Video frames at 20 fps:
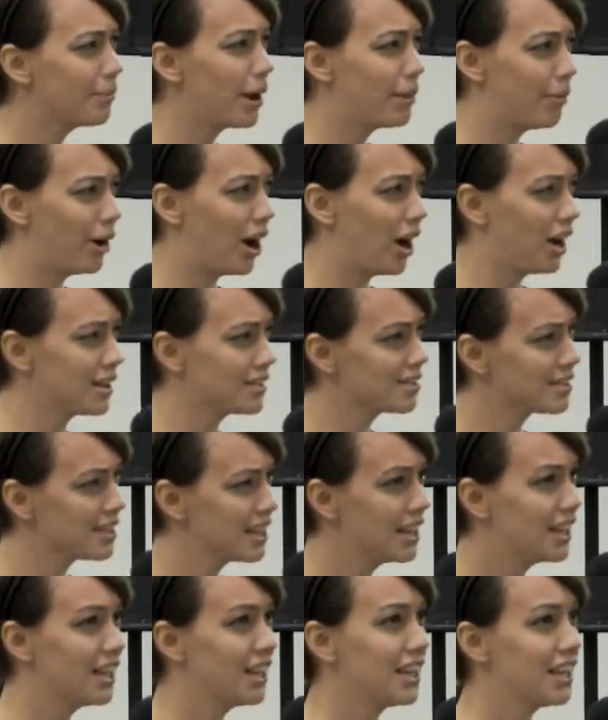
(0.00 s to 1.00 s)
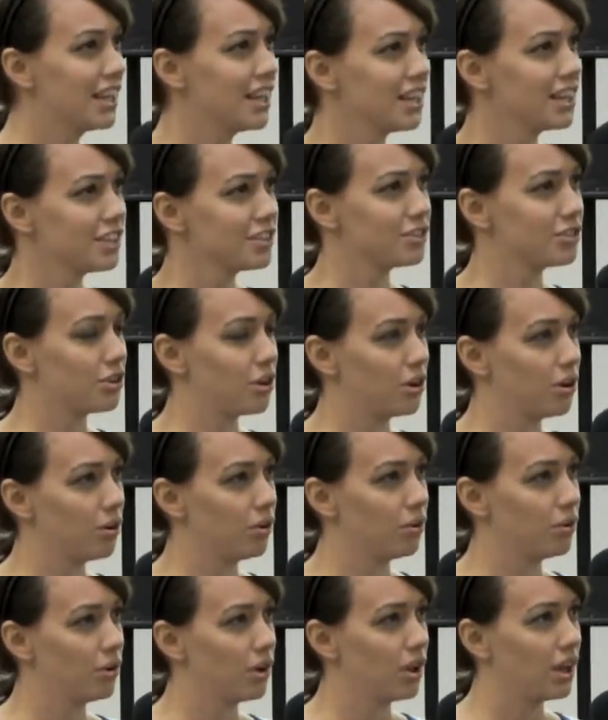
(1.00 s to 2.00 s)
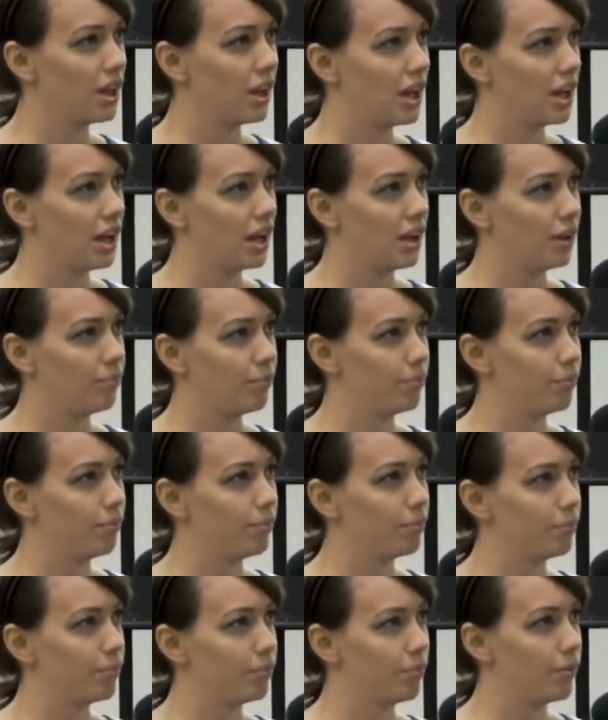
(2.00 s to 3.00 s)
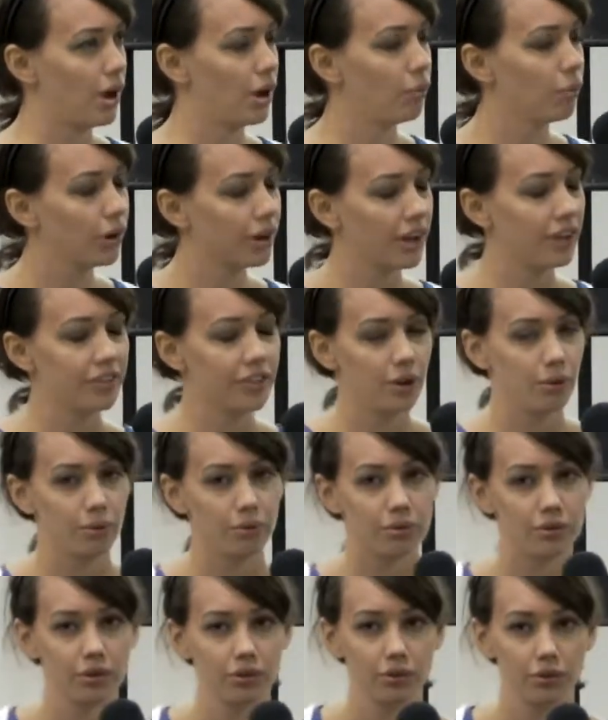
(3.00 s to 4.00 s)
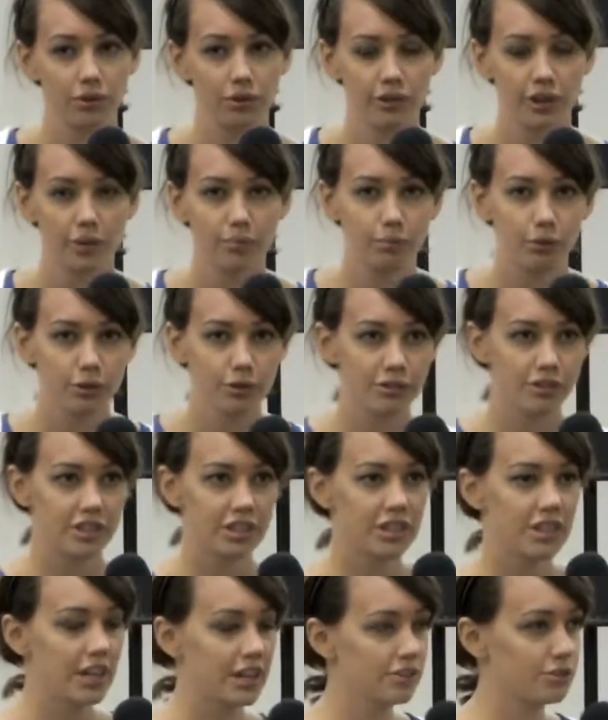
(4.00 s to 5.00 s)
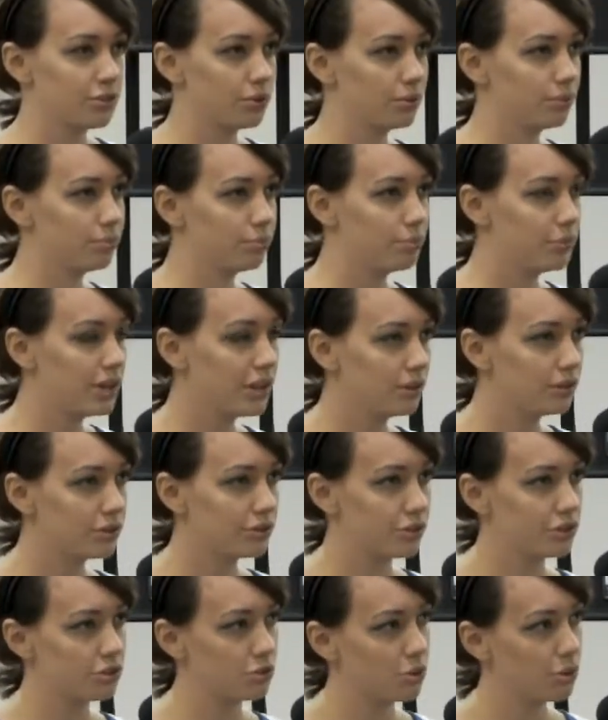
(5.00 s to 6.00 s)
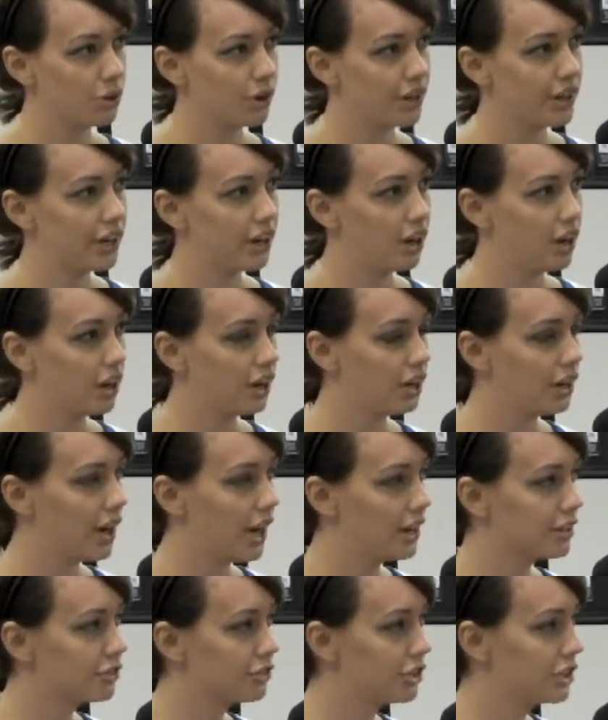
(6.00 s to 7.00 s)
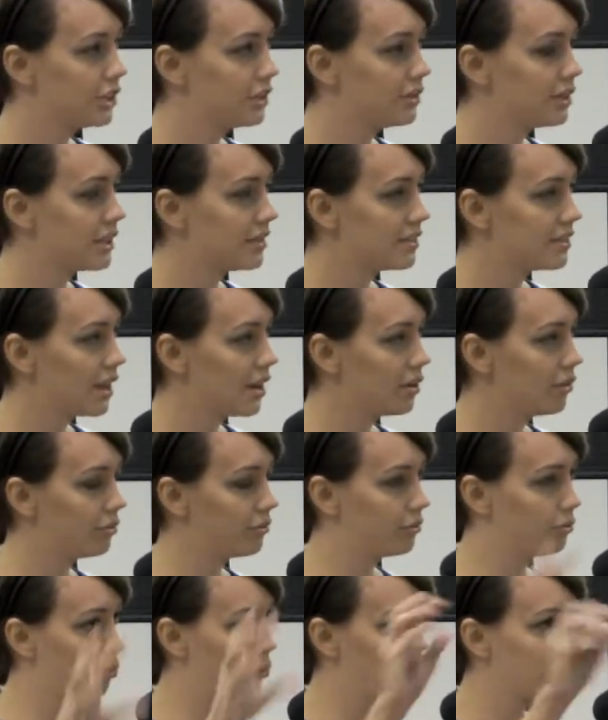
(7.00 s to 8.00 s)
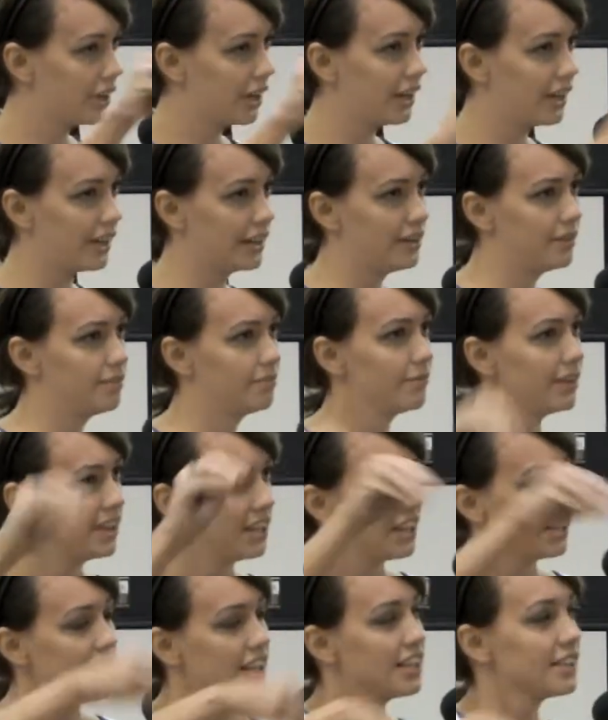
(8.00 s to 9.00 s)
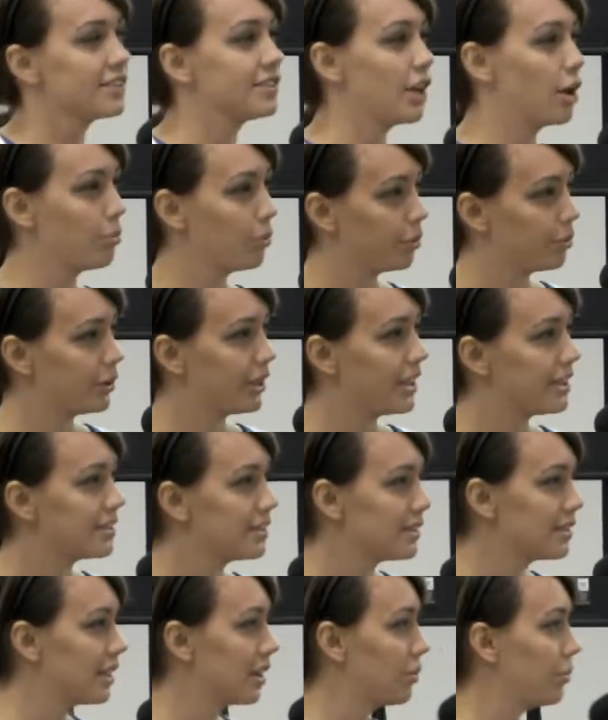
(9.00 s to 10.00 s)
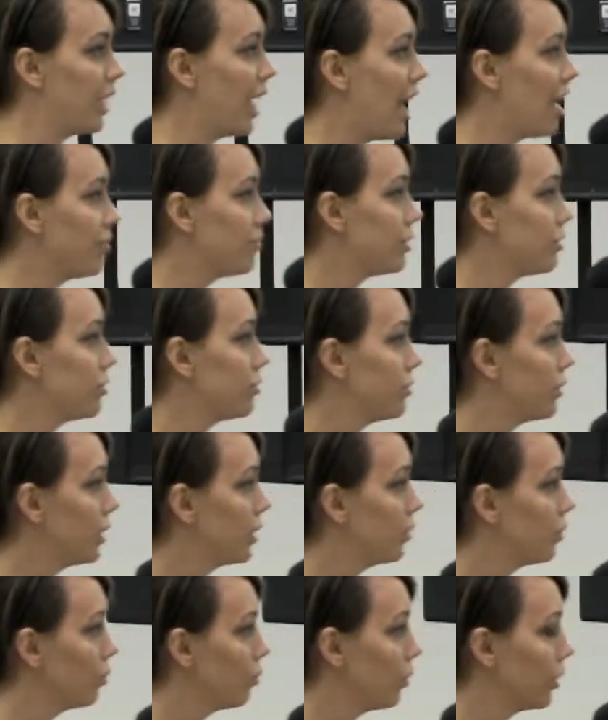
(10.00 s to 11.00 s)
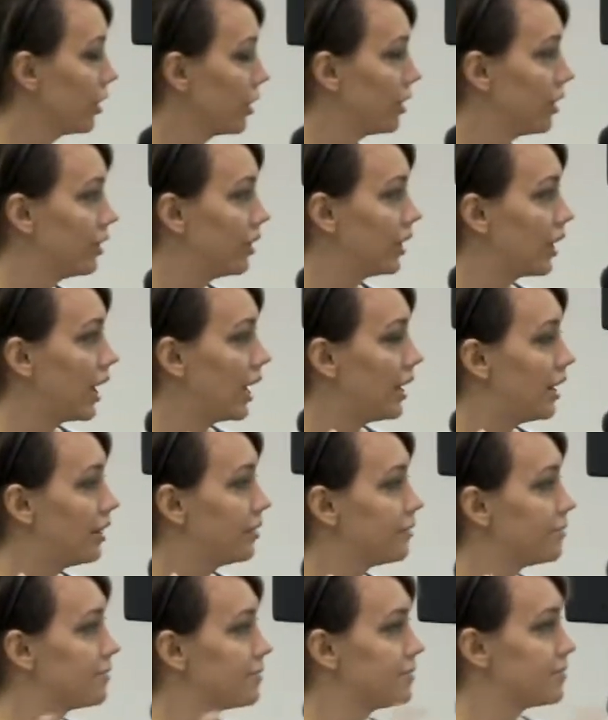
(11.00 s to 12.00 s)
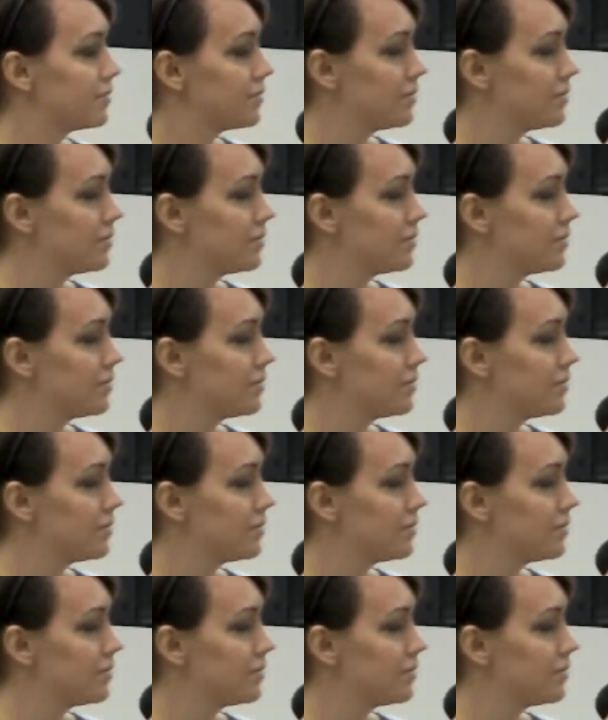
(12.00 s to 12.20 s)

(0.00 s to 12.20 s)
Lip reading: of my boss. So I work out there with another girl named Lucy, and so me and Lucy and Tori are actually, instead of working in separate places like we have been doing, we're going to kind of